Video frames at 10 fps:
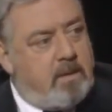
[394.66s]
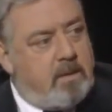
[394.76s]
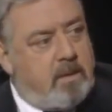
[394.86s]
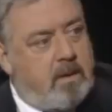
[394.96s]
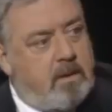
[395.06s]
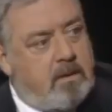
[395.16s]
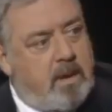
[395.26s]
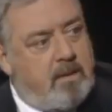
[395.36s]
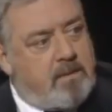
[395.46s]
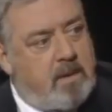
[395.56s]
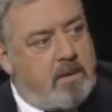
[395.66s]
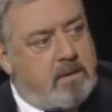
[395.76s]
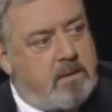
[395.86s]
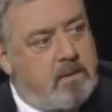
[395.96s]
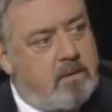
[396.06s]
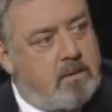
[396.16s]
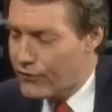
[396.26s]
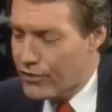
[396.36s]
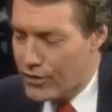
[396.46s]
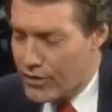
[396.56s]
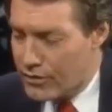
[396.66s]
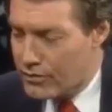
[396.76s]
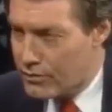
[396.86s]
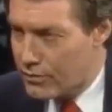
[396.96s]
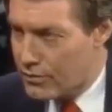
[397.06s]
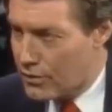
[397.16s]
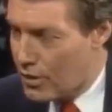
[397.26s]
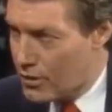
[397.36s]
we found out that Della Street